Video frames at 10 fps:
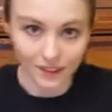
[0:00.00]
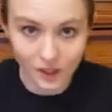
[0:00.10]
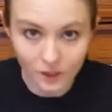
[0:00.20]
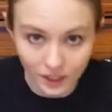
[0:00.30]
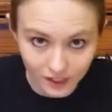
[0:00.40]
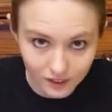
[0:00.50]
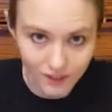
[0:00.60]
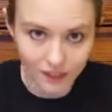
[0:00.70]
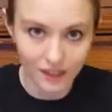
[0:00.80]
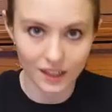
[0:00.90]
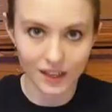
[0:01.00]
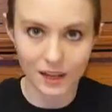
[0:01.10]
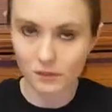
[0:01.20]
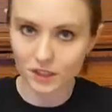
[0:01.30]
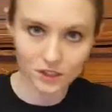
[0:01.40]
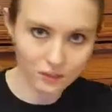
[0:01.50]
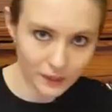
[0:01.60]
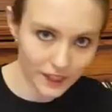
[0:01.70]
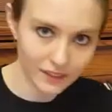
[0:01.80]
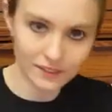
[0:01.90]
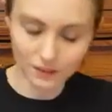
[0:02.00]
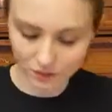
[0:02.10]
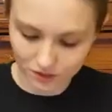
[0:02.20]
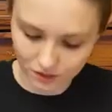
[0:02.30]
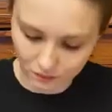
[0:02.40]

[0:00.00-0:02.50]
Okay, I'm not sure if my head's in the picture,